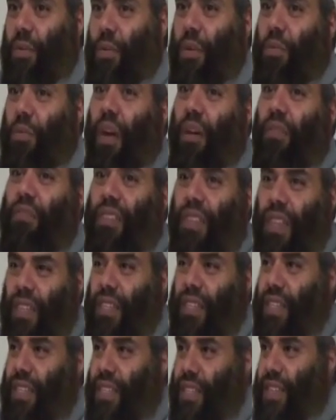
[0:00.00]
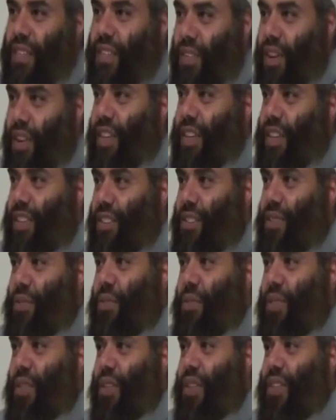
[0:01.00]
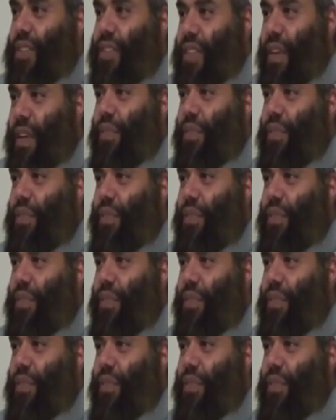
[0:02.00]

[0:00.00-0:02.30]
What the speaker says: Well, we have sins, right? So it's